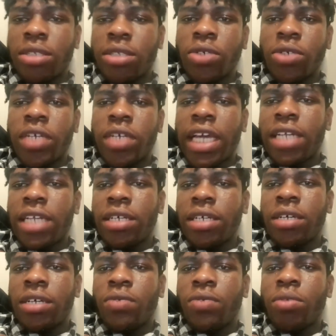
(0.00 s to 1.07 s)
So he had
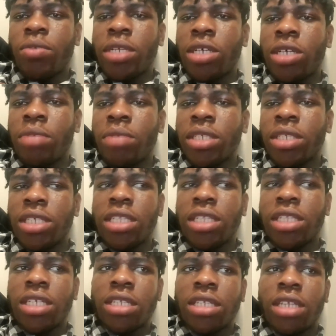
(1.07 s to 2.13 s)
a woman coming to
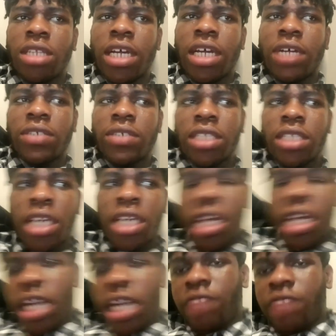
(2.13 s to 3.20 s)
clean the house
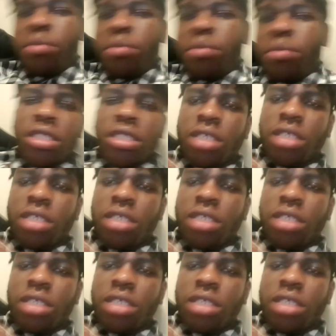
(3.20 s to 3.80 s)
every month.